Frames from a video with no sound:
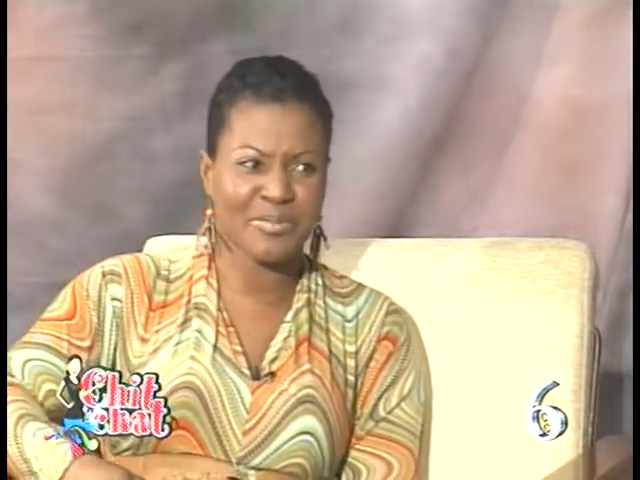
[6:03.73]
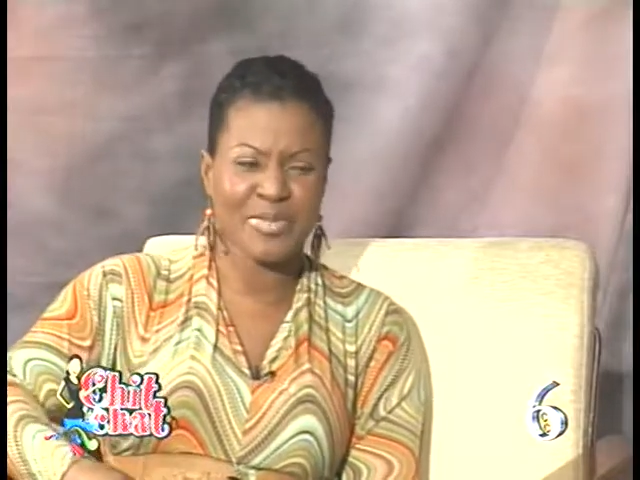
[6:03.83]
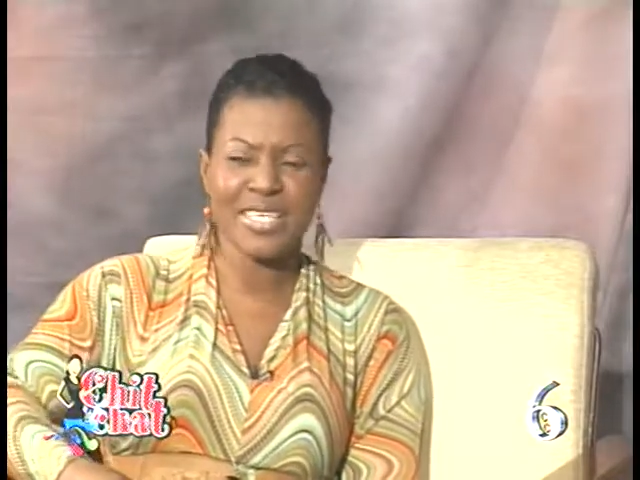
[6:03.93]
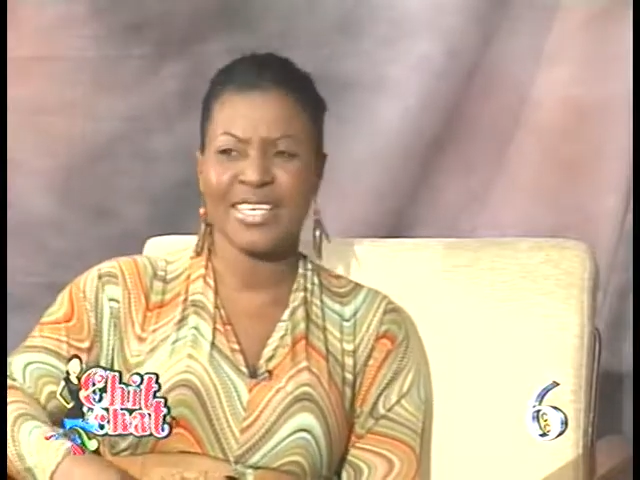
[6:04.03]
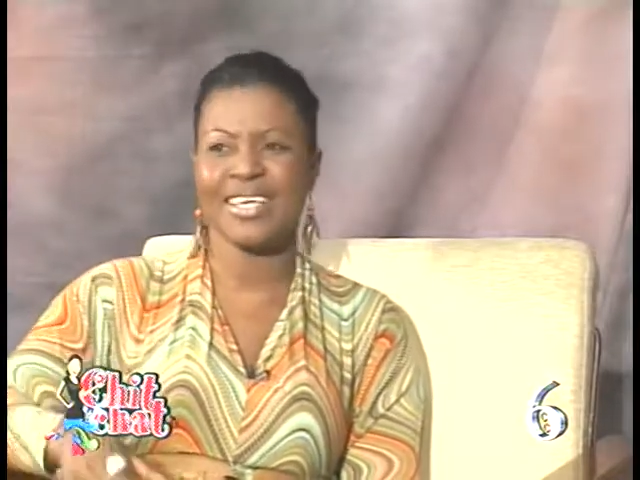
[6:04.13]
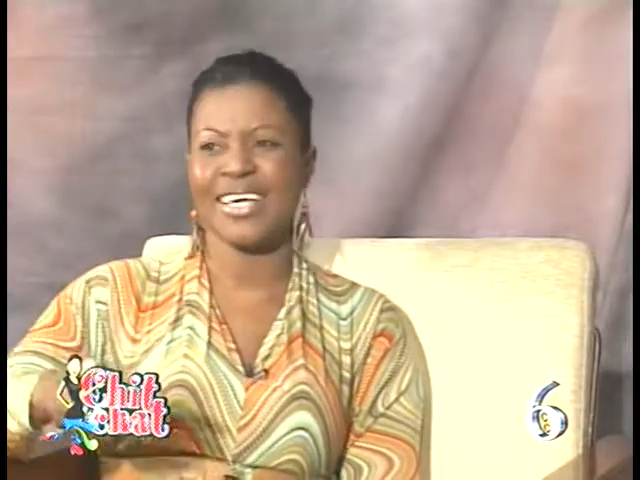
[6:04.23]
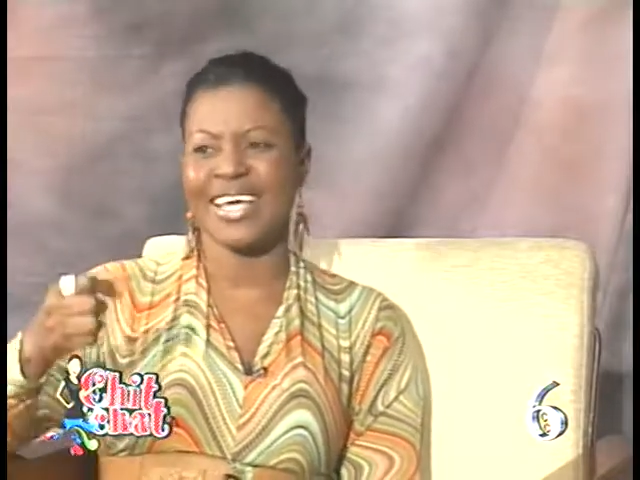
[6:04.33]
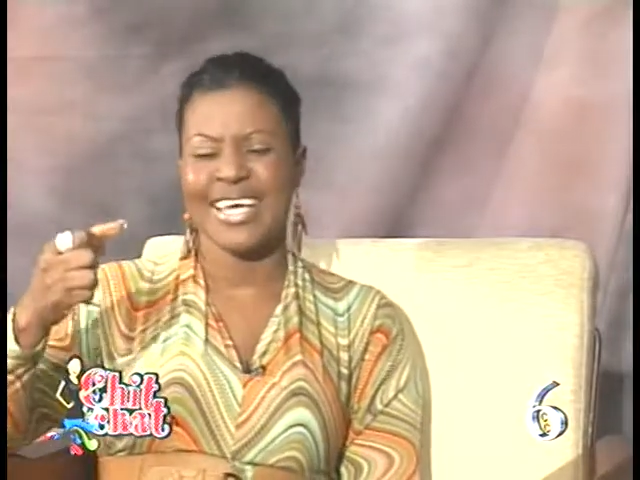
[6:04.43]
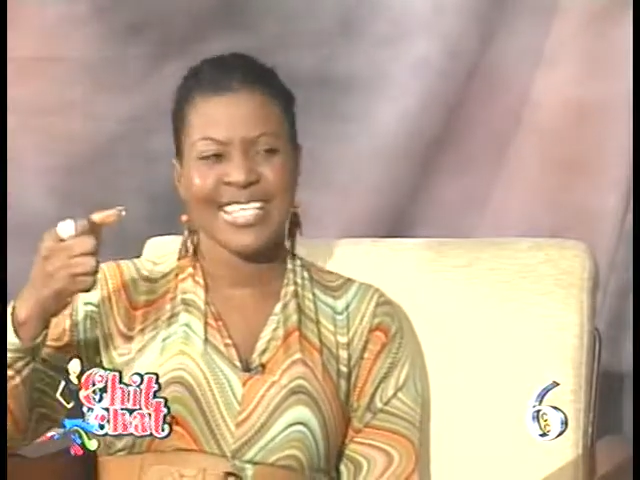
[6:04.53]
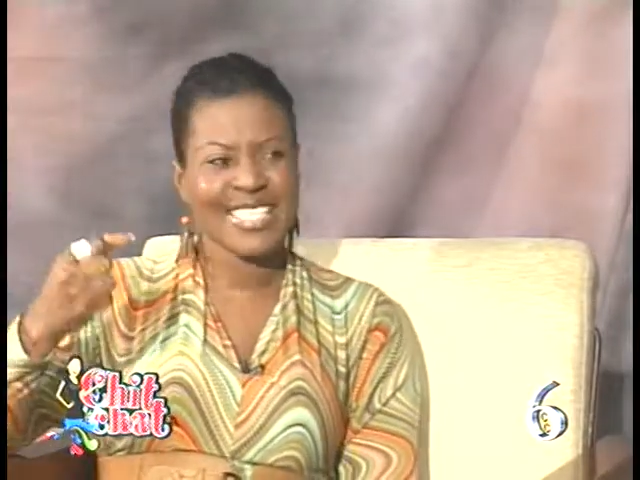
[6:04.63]
me,
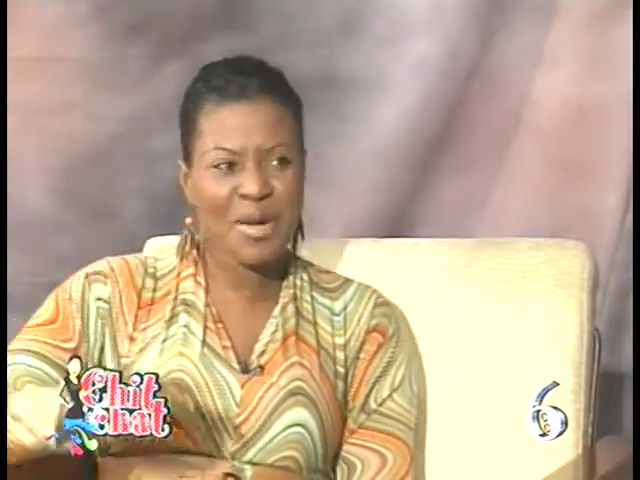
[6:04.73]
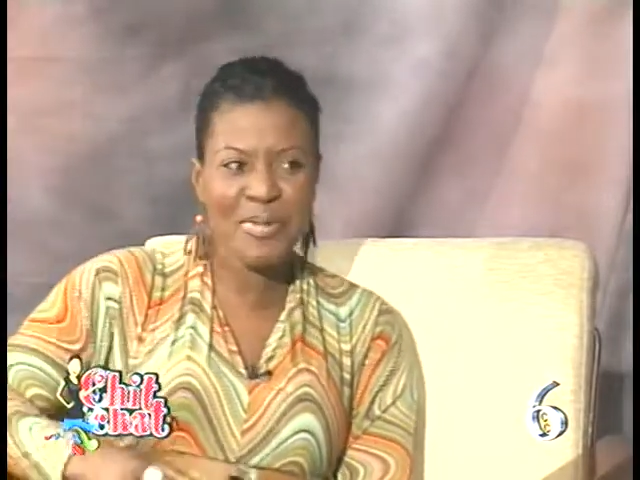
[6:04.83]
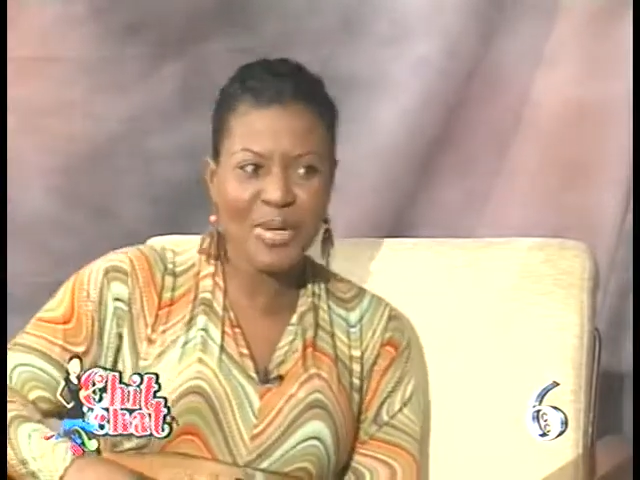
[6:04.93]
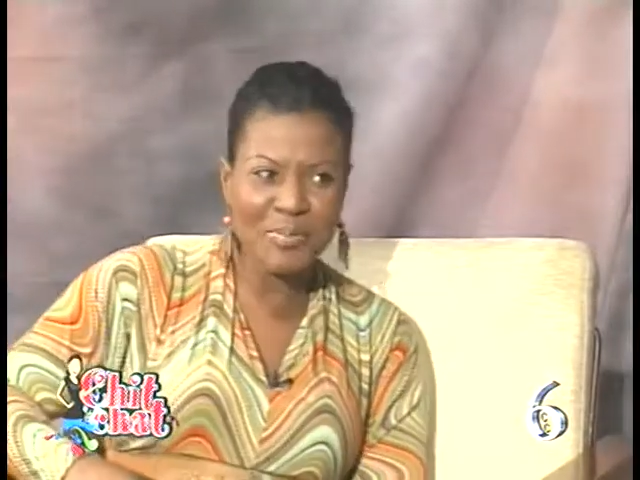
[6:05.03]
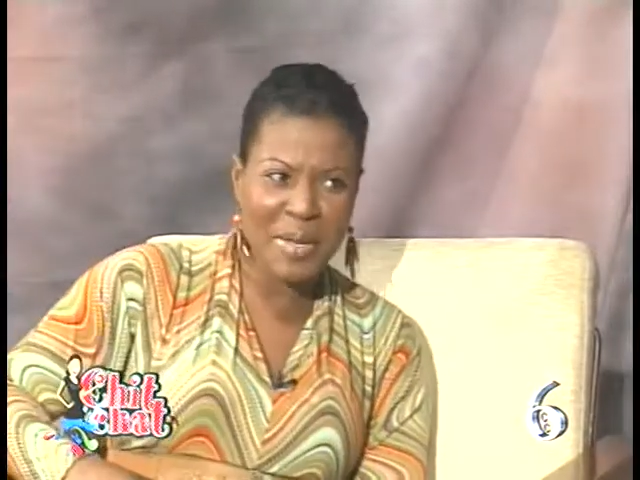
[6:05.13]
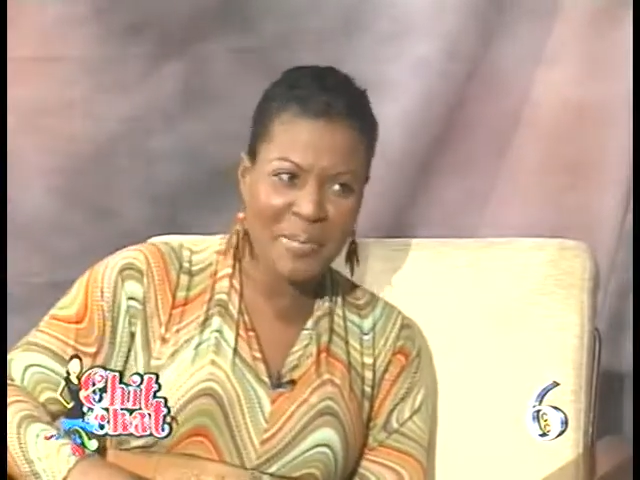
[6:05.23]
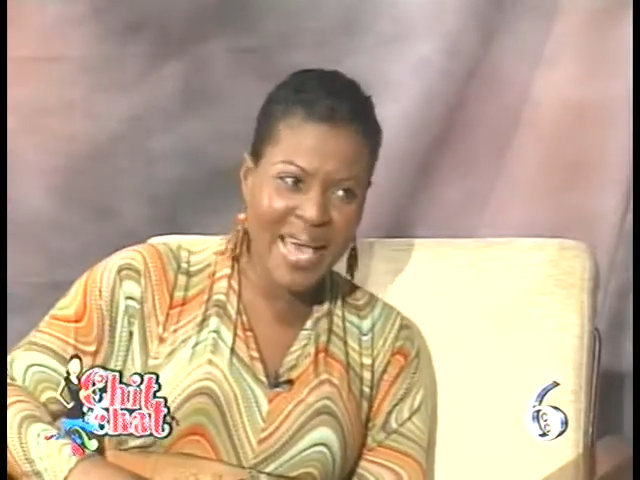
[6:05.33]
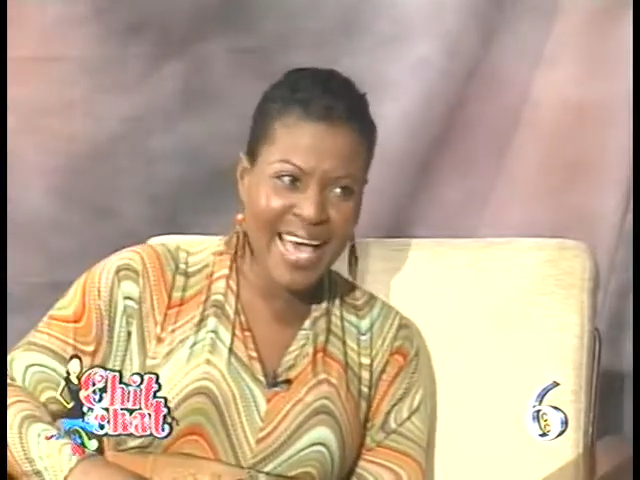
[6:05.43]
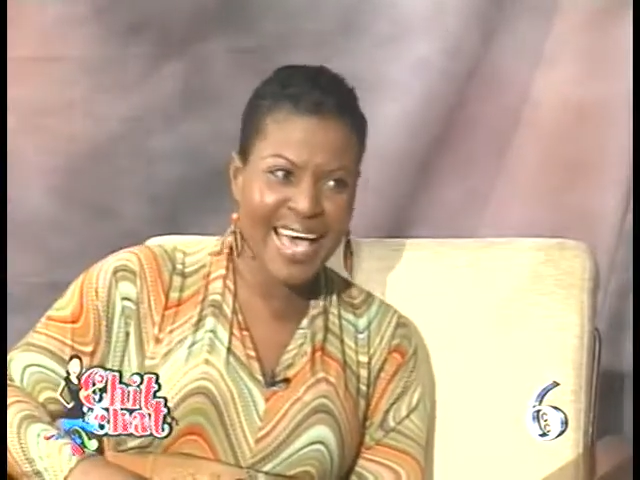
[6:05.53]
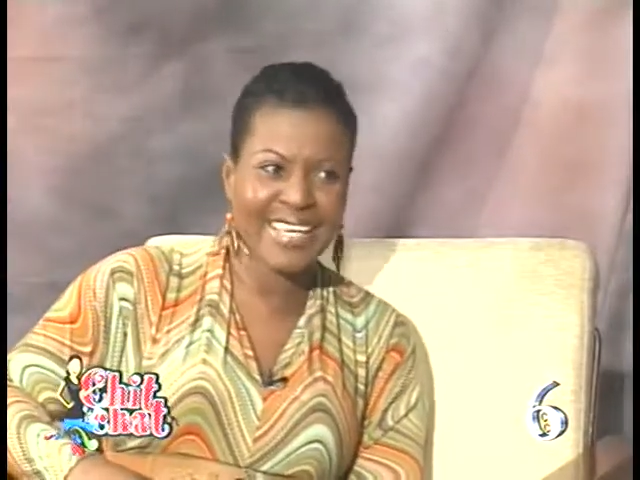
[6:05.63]
tapping on my
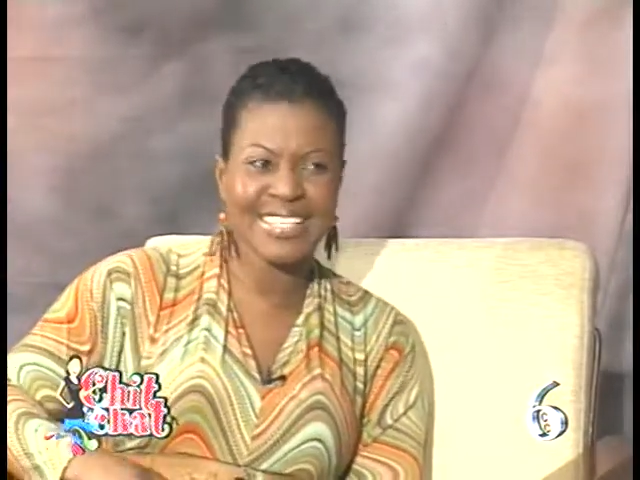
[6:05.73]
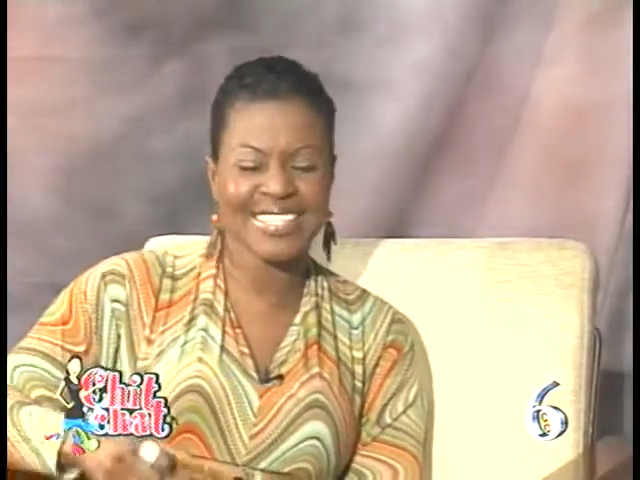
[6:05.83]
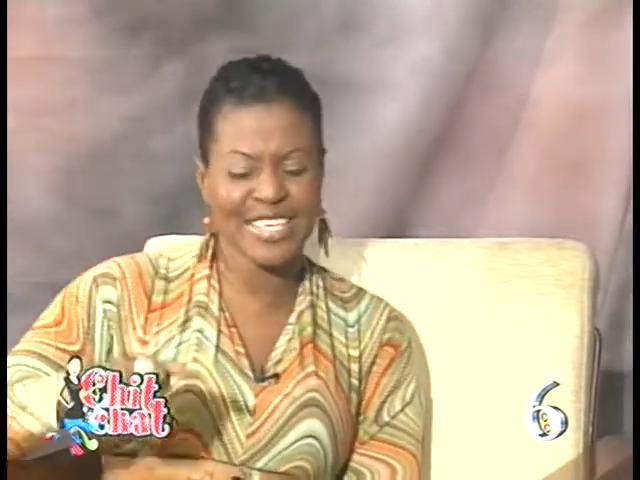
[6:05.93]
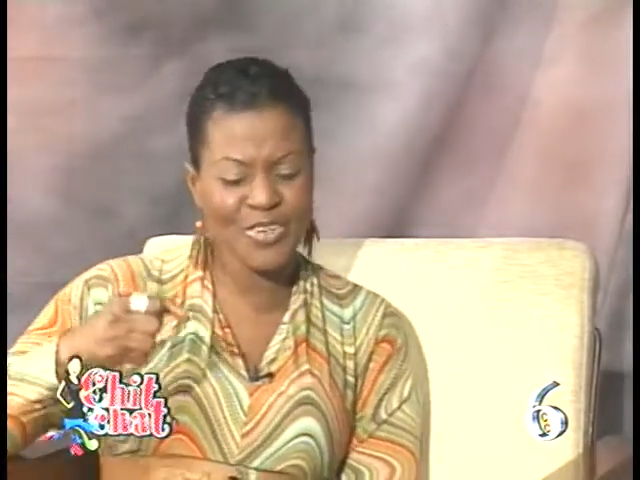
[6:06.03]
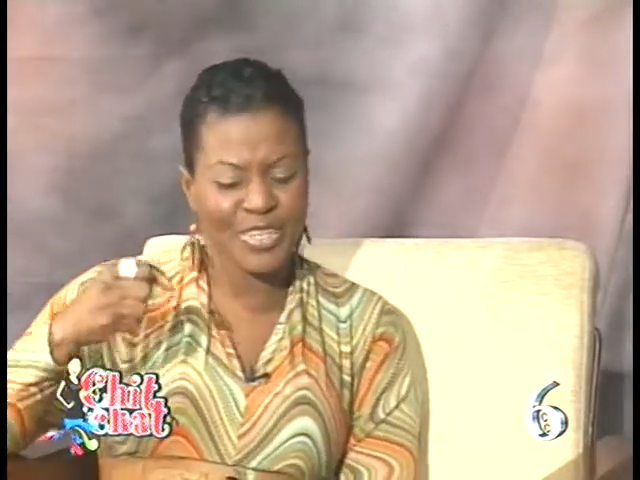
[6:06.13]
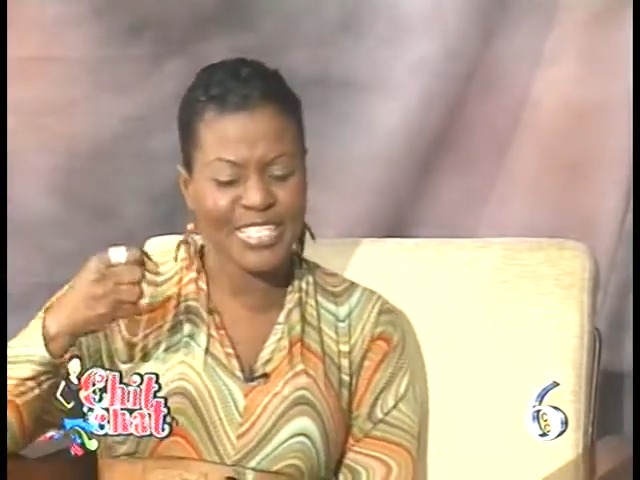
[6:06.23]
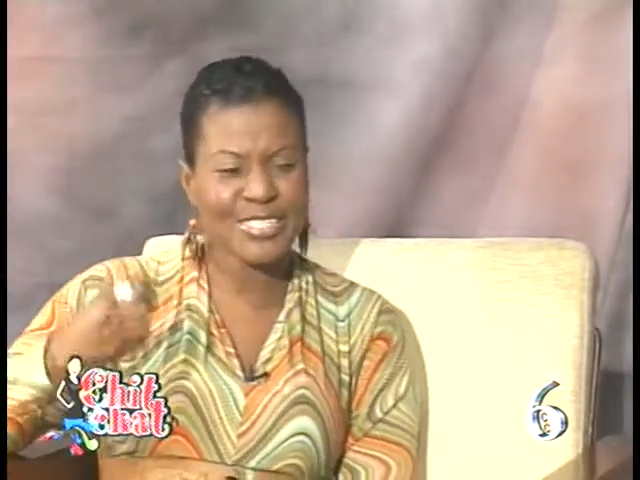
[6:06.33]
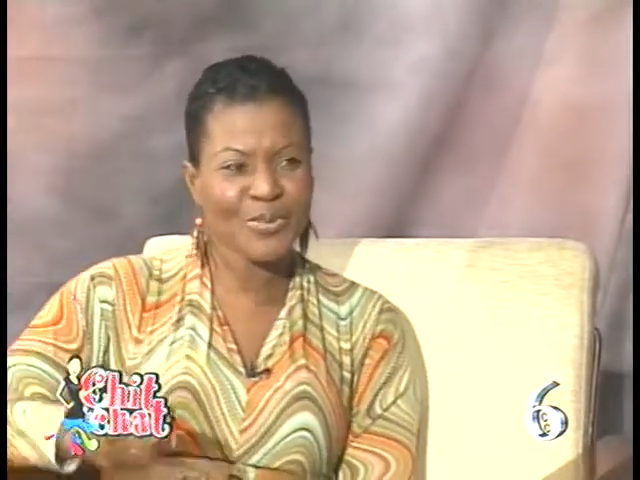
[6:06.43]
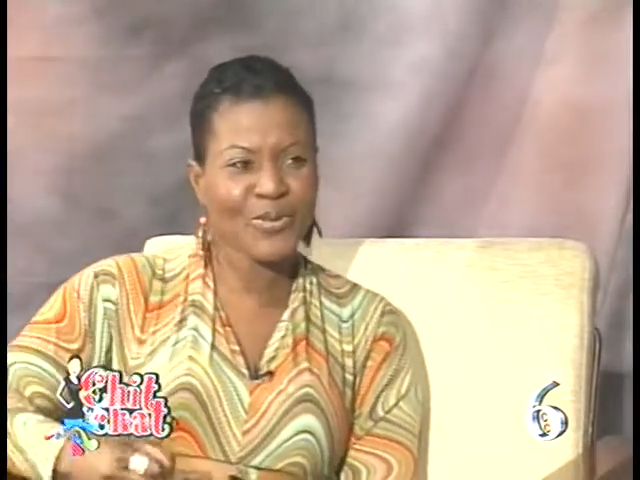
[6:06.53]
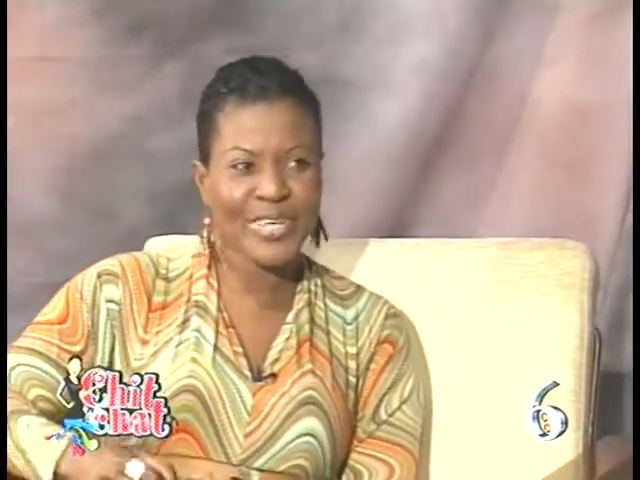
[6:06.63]
back and saying, you can
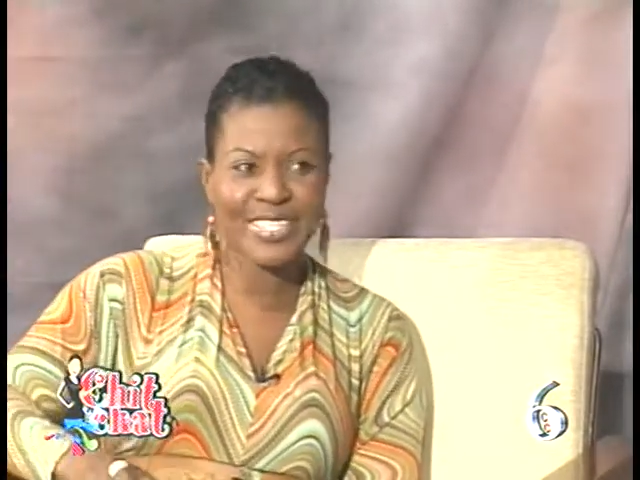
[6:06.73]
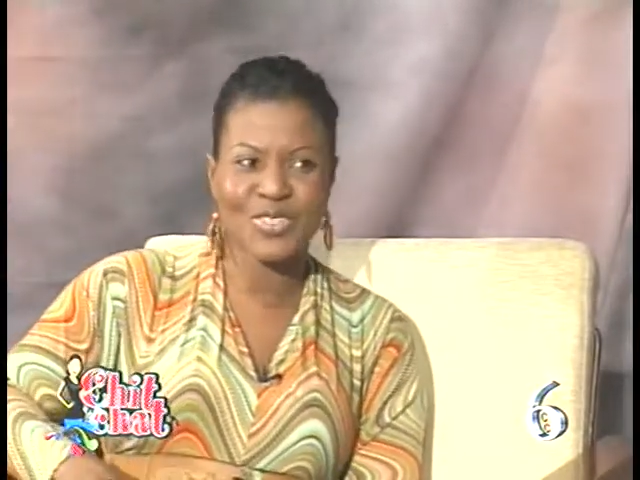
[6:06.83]
do it.